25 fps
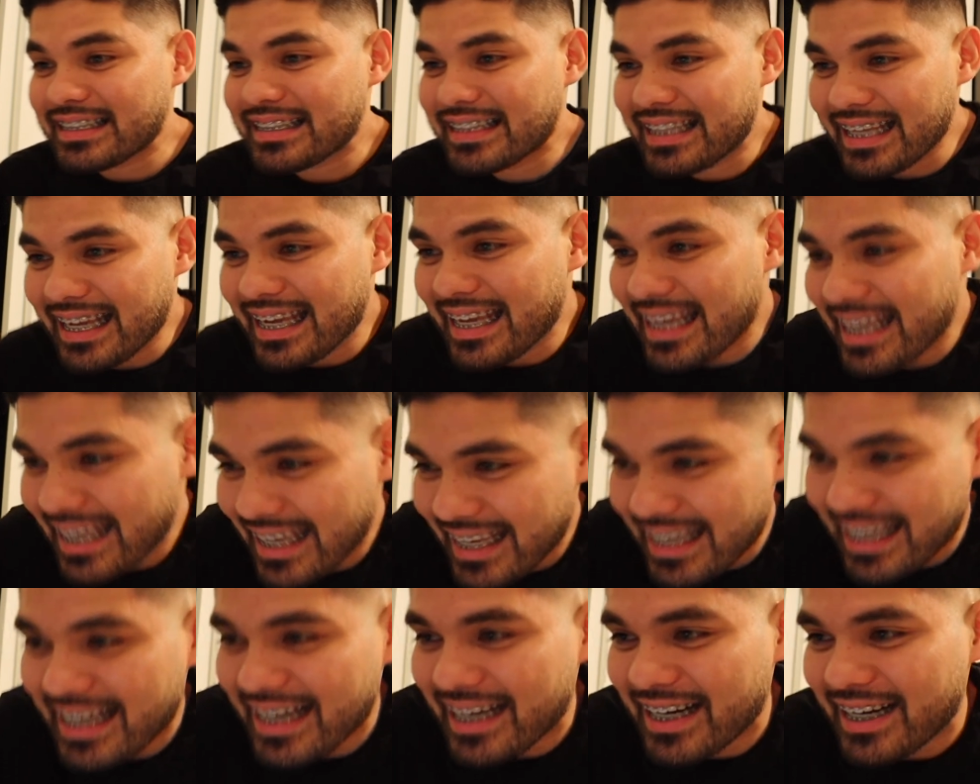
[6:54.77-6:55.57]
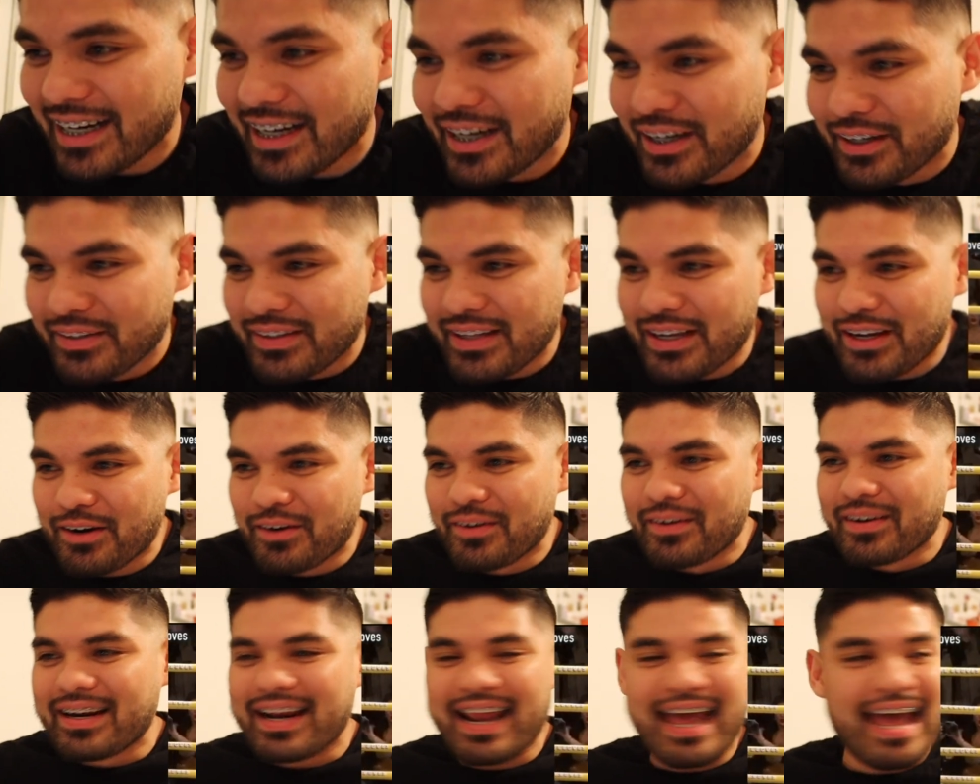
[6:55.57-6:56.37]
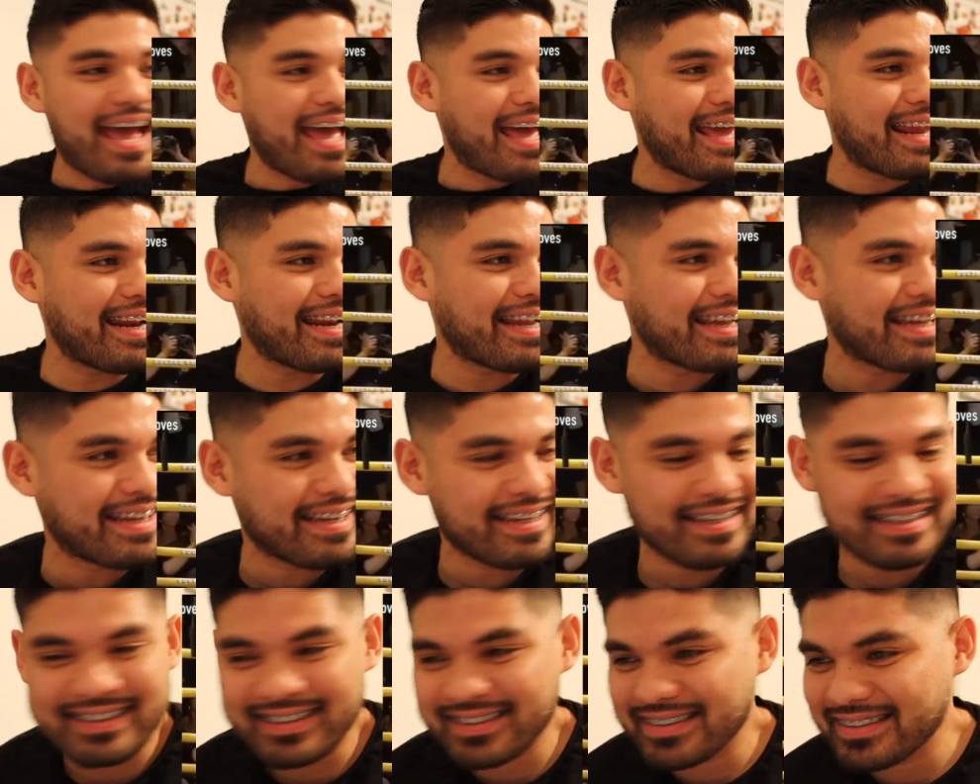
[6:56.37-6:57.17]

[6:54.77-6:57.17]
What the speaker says: They going at it.